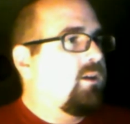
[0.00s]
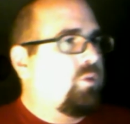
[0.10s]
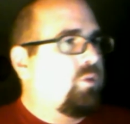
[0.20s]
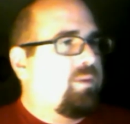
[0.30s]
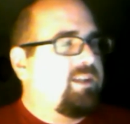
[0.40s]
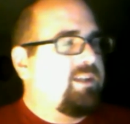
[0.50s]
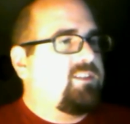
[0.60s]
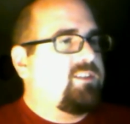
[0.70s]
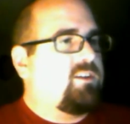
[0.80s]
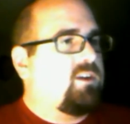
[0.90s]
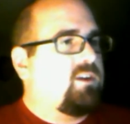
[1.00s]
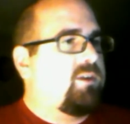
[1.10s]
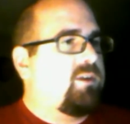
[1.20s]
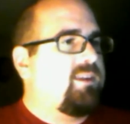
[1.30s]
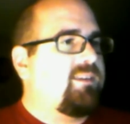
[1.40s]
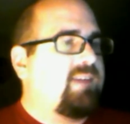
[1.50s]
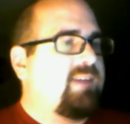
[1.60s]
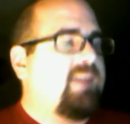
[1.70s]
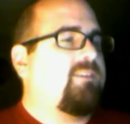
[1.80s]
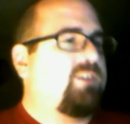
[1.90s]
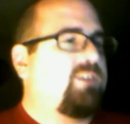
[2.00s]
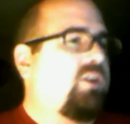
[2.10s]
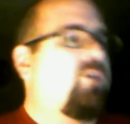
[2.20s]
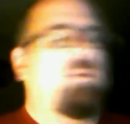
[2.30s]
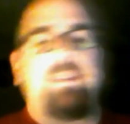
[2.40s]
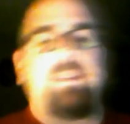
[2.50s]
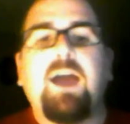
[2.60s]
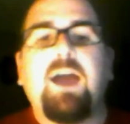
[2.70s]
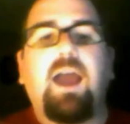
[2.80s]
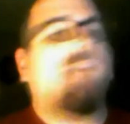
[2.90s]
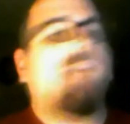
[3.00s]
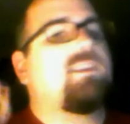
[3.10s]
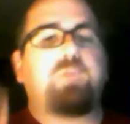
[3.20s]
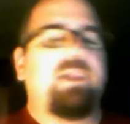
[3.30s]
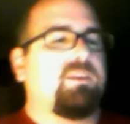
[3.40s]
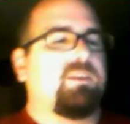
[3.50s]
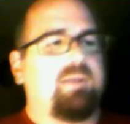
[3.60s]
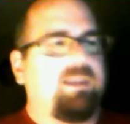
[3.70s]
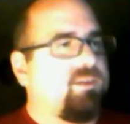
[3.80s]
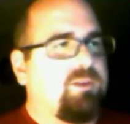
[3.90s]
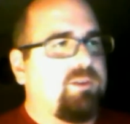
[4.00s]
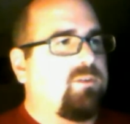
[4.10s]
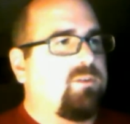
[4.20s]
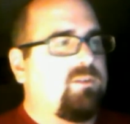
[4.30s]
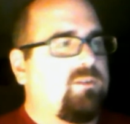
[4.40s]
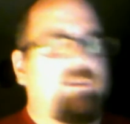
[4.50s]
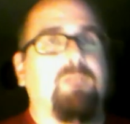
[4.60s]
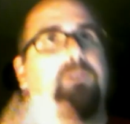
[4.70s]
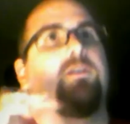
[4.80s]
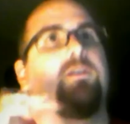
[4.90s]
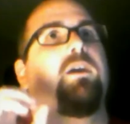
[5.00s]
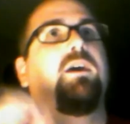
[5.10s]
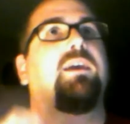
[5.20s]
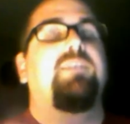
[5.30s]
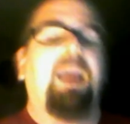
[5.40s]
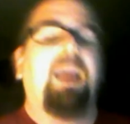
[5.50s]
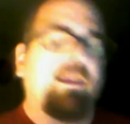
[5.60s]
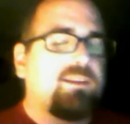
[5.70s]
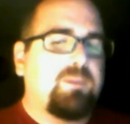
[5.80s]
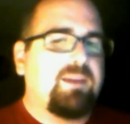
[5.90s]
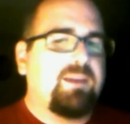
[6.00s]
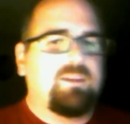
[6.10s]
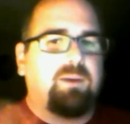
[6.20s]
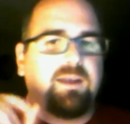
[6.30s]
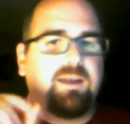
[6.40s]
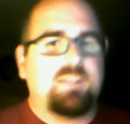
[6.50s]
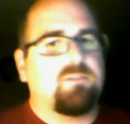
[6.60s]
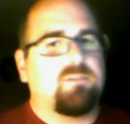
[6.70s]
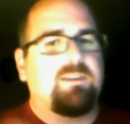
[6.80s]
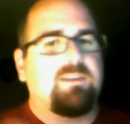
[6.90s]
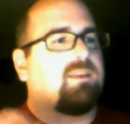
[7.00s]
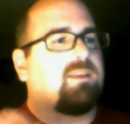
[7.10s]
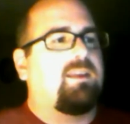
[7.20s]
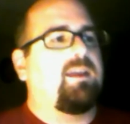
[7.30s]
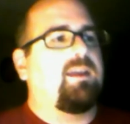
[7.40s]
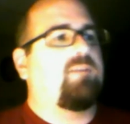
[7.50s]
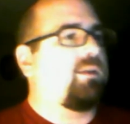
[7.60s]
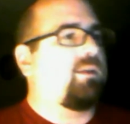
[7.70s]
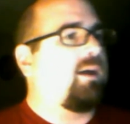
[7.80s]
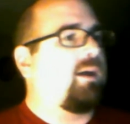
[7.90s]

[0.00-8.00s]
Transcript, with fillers: Your predictions on our rookie stats go entirely dependent upon interviews, interviews, entirely dependent upon injuries, and I'd rather not.